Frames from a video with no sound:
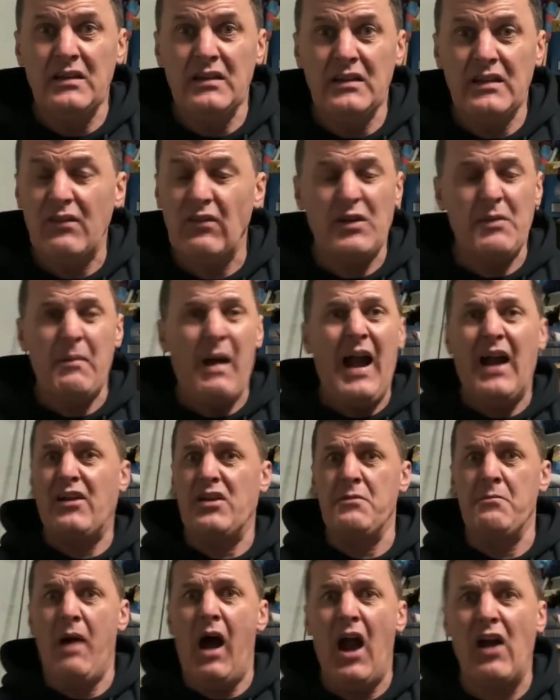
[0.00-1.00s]
give it to
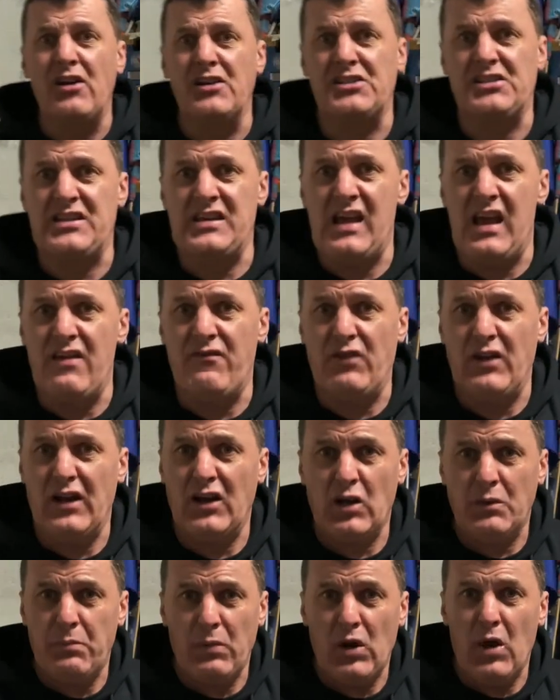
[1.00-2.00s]
Marty Morrissey, even. I
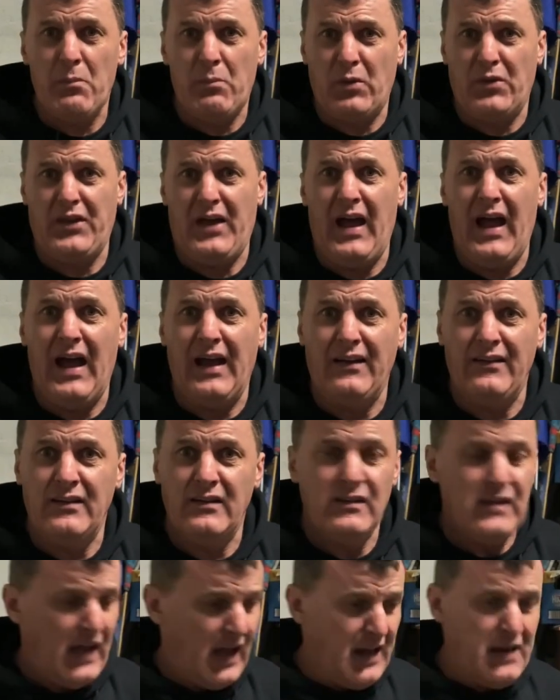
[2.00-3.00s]
could put up with that.
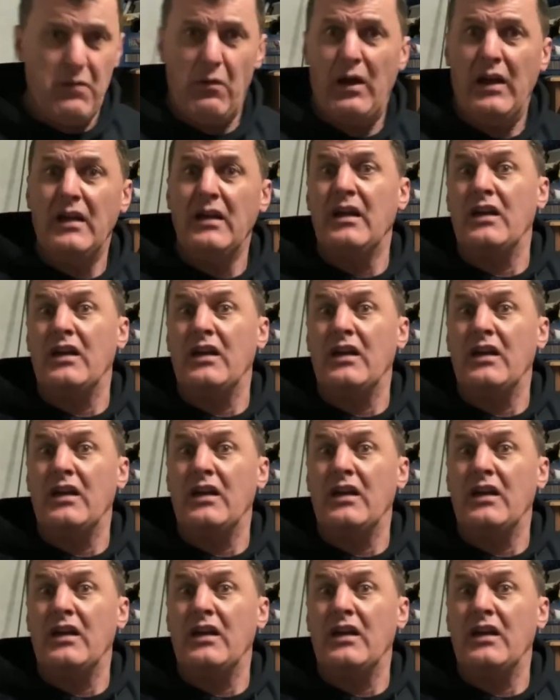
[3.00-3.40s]
Anyway,